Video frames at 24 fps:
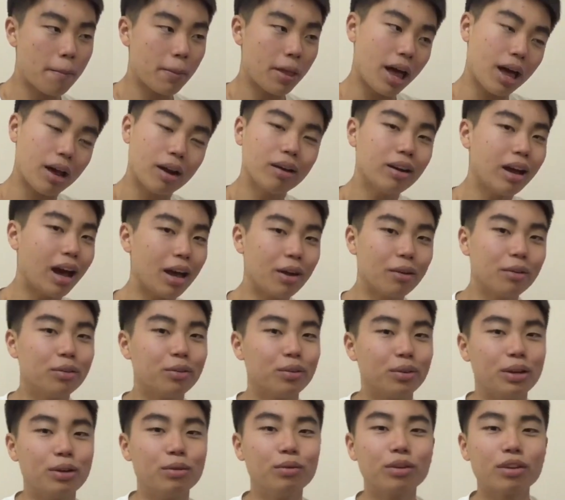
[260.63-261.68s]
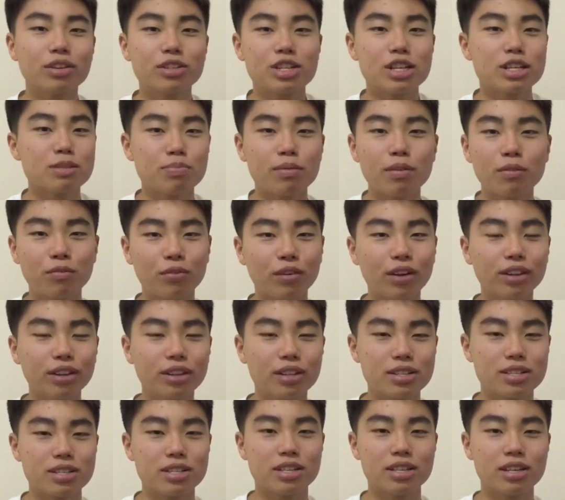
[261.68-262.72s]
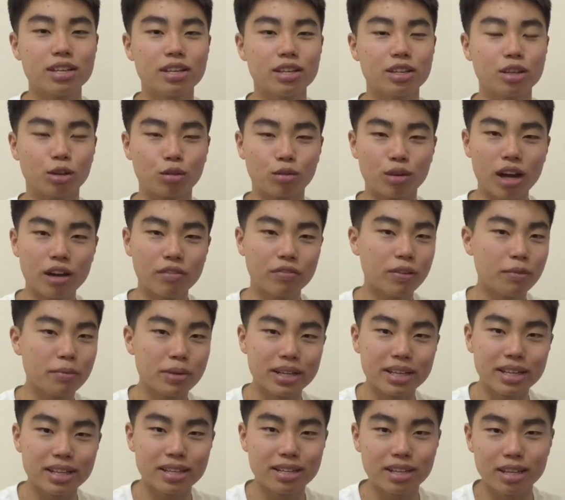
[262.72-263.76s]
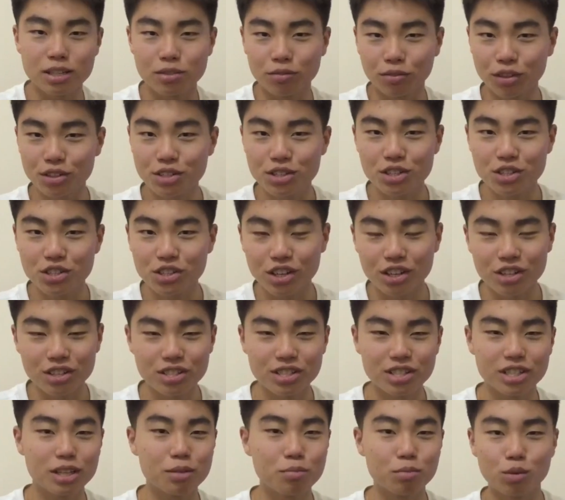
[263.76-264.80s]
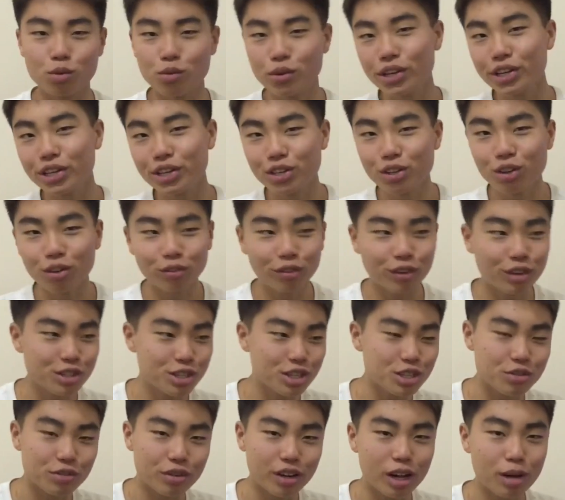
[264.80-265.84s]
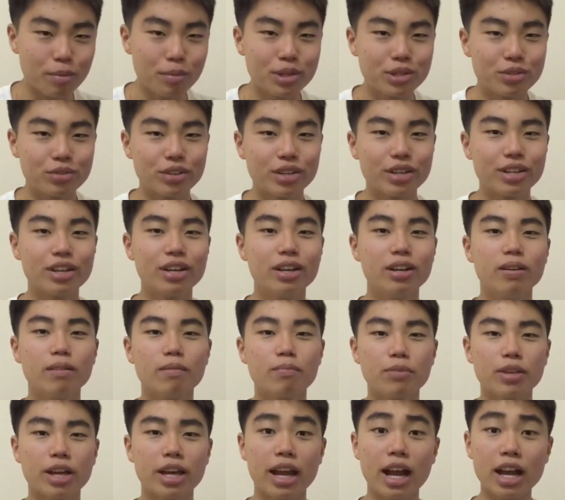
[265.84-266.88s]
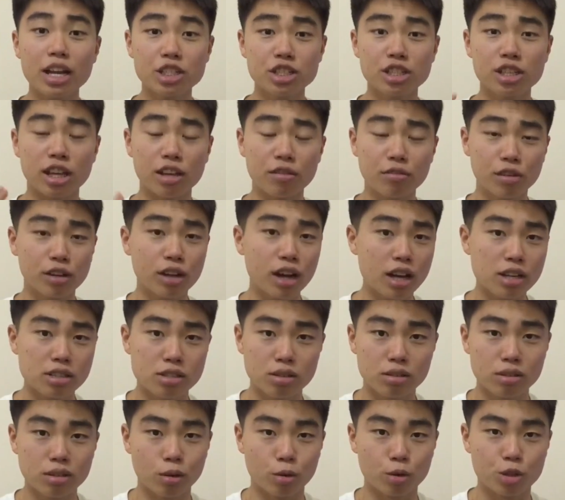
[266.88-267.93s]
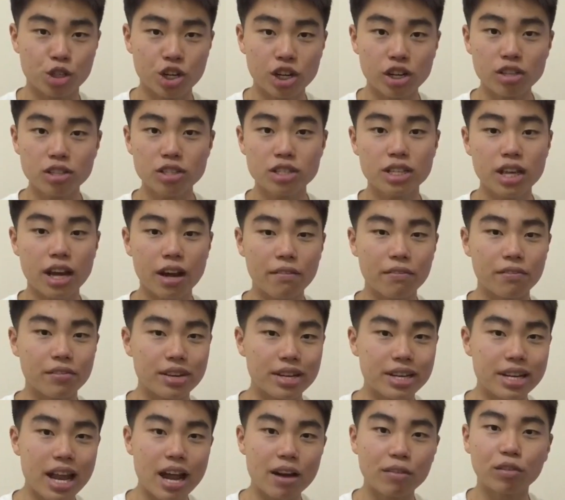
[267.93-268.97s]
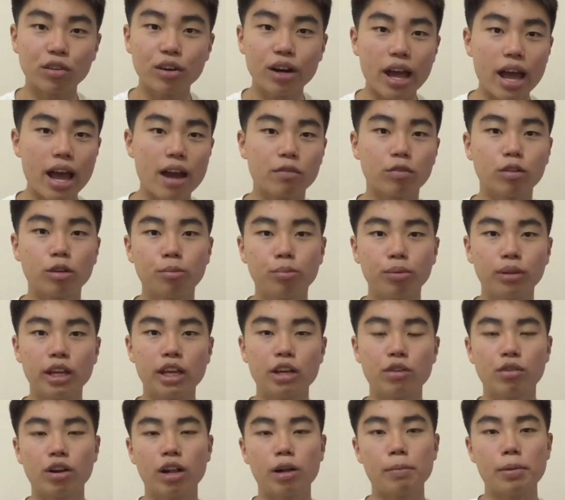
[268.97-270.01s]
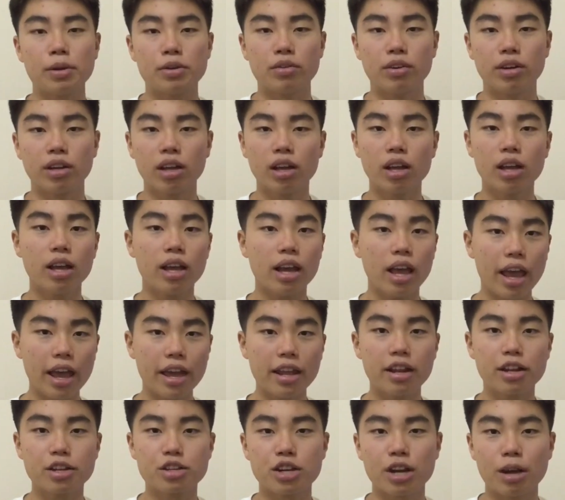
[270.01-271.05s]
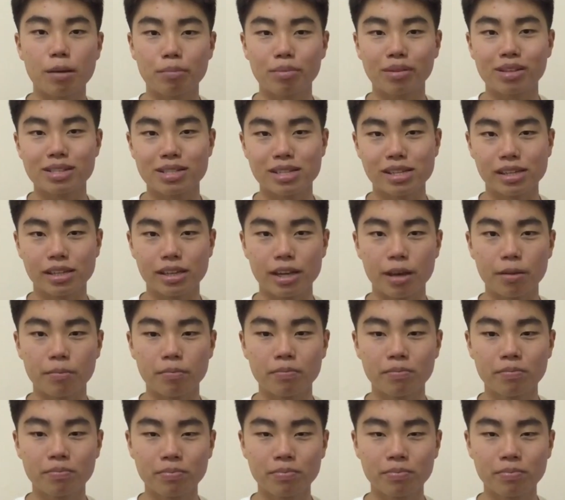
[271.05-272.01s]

I don't know. It would have just been fun to see, Rafa Benitez versus Chelsea, Mourinho versus Real Madrid. And actually, if you guys don't know, Chelsea have never ever played Real Madrid in a Champions League game.